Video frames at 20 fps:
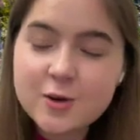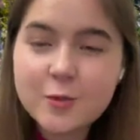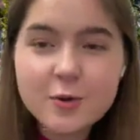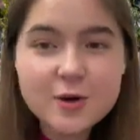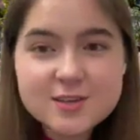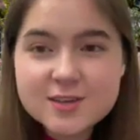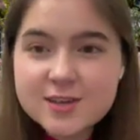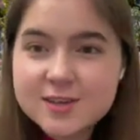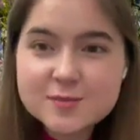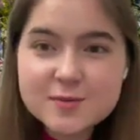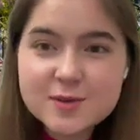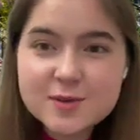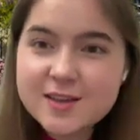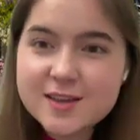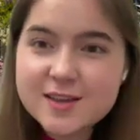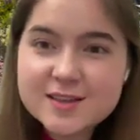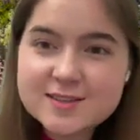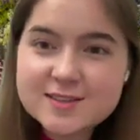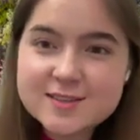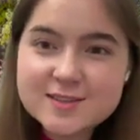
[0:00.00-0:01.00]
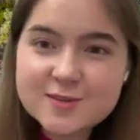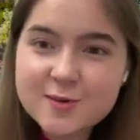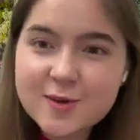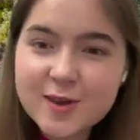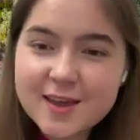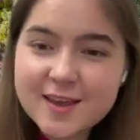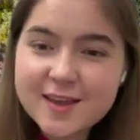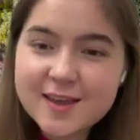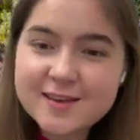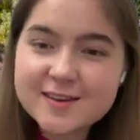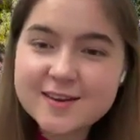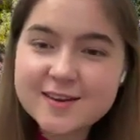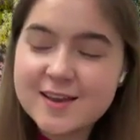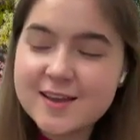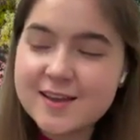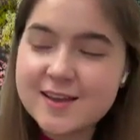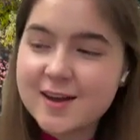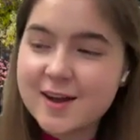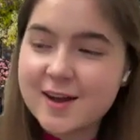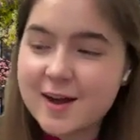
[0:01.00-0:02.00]
And you want to take as many classes as you can,
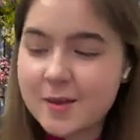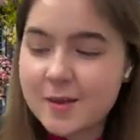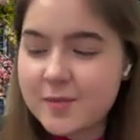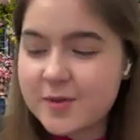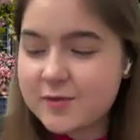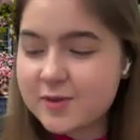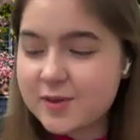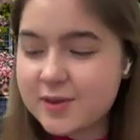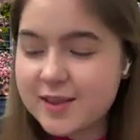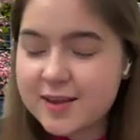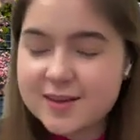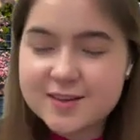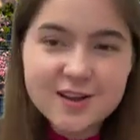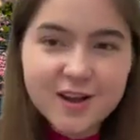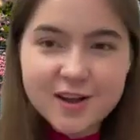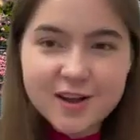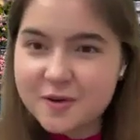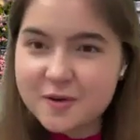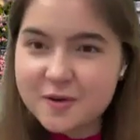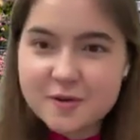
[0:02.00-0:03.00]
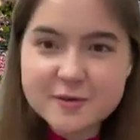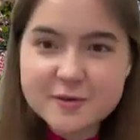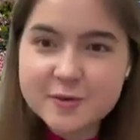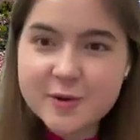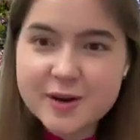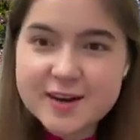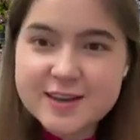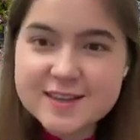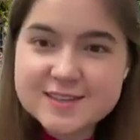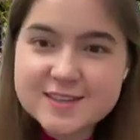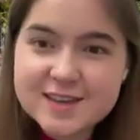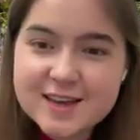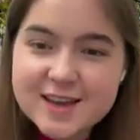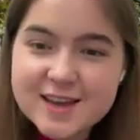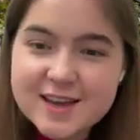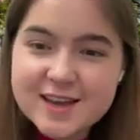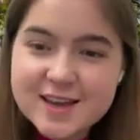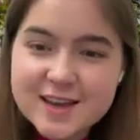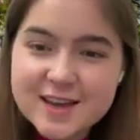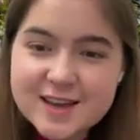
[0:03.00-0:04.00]
and really like knock out all those credits.
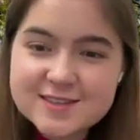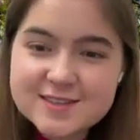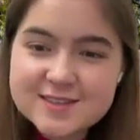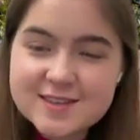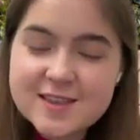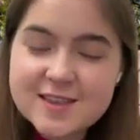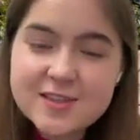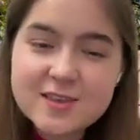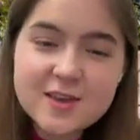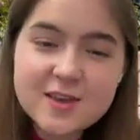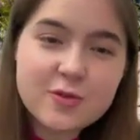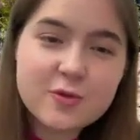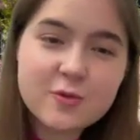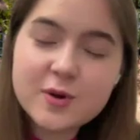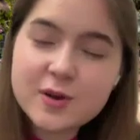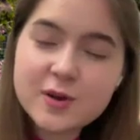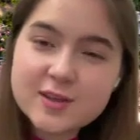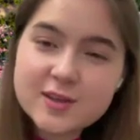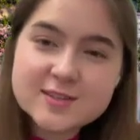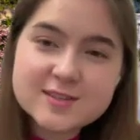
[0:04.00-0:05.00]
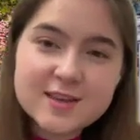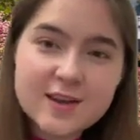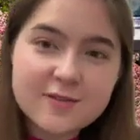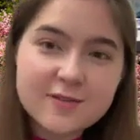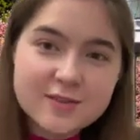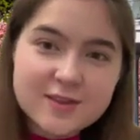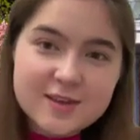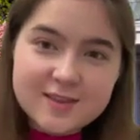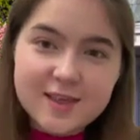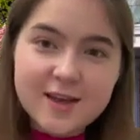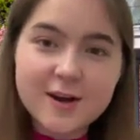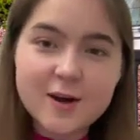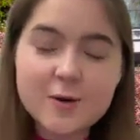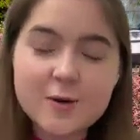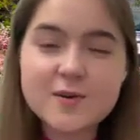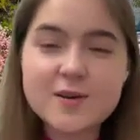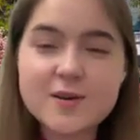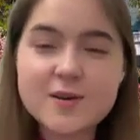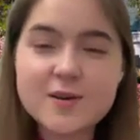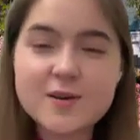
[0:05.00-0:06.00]
It's the thrill is definitely
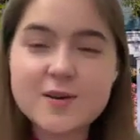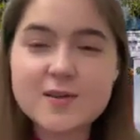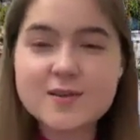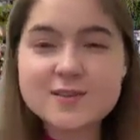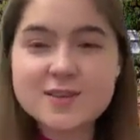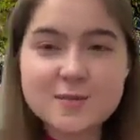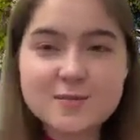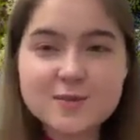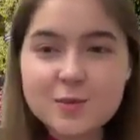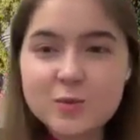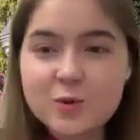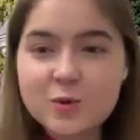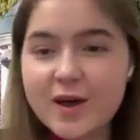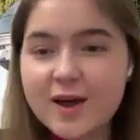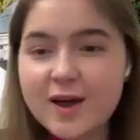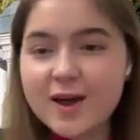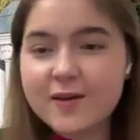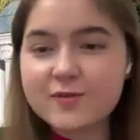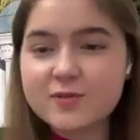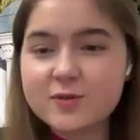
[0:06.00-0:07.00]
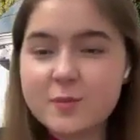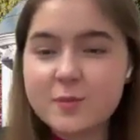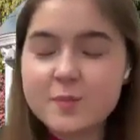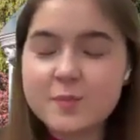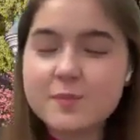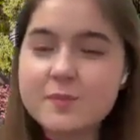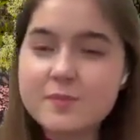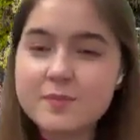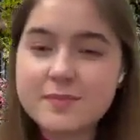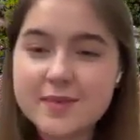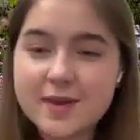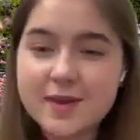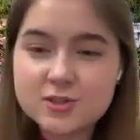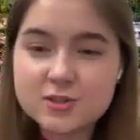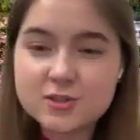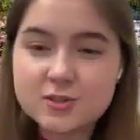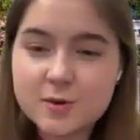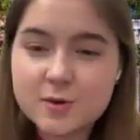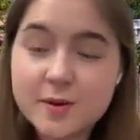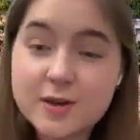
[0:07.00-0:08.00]
there, but at the same time, you have to make
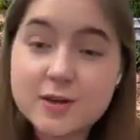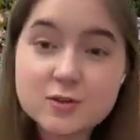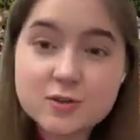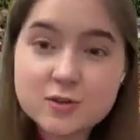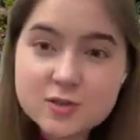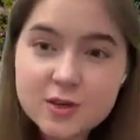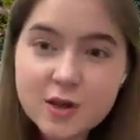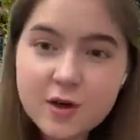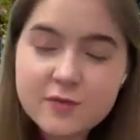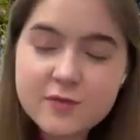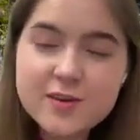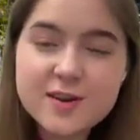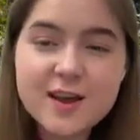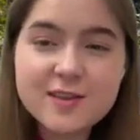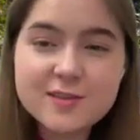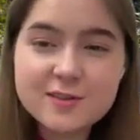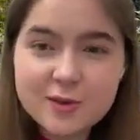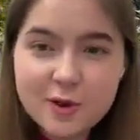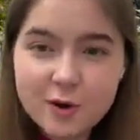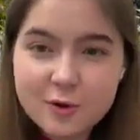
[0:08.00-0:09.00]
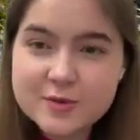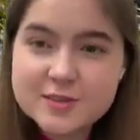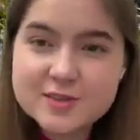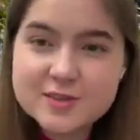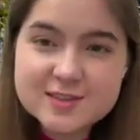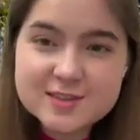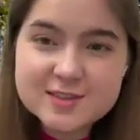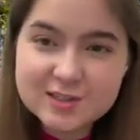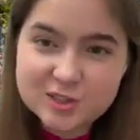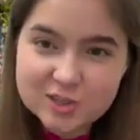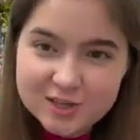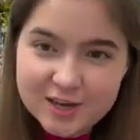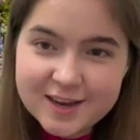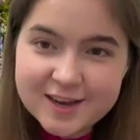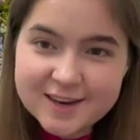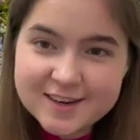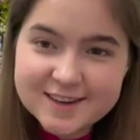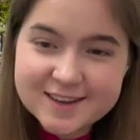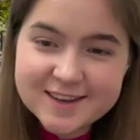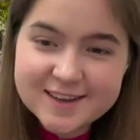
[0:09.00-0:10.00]
sure to pace yourself. And I know this is
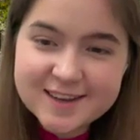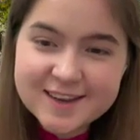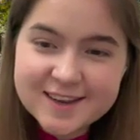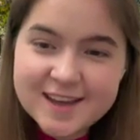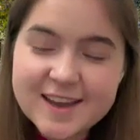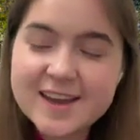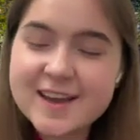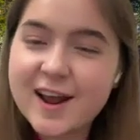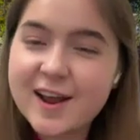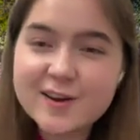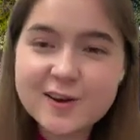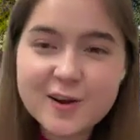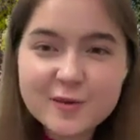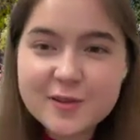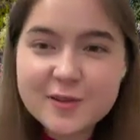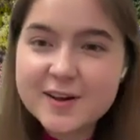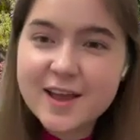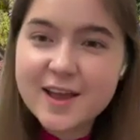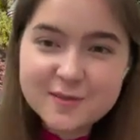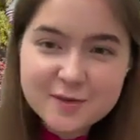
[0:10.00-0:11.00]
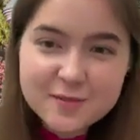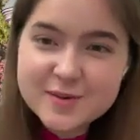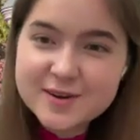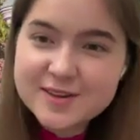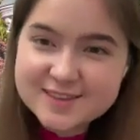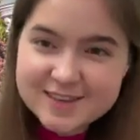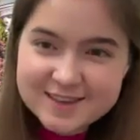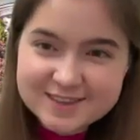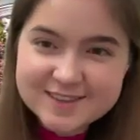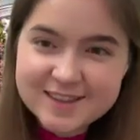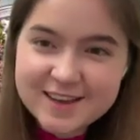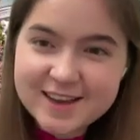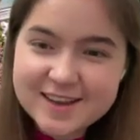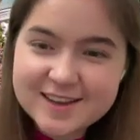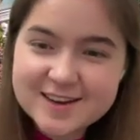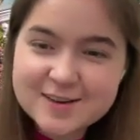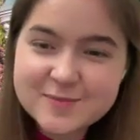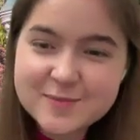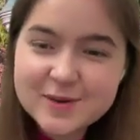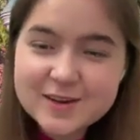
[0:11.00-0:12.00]
cliched, and I know that everybody says
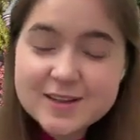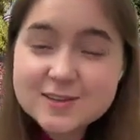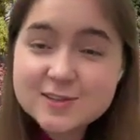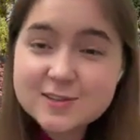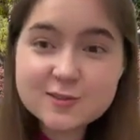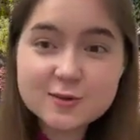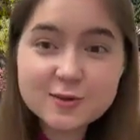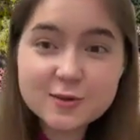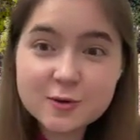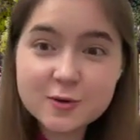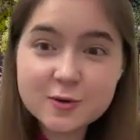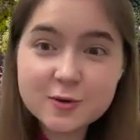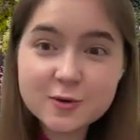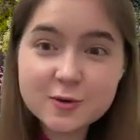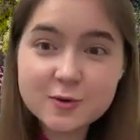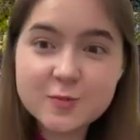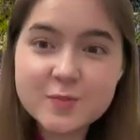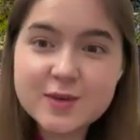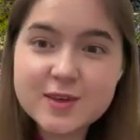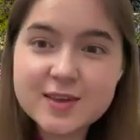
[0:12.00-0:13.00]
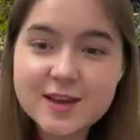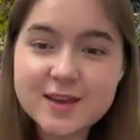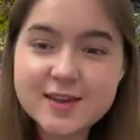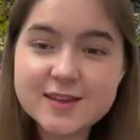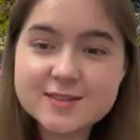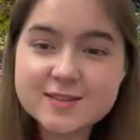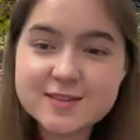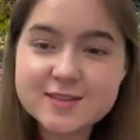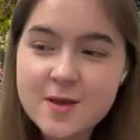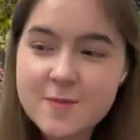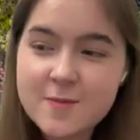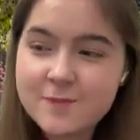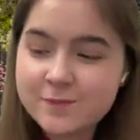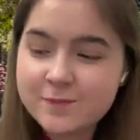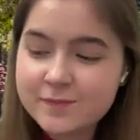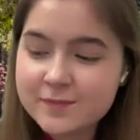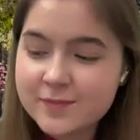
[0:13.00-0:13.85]
that, but it's true because,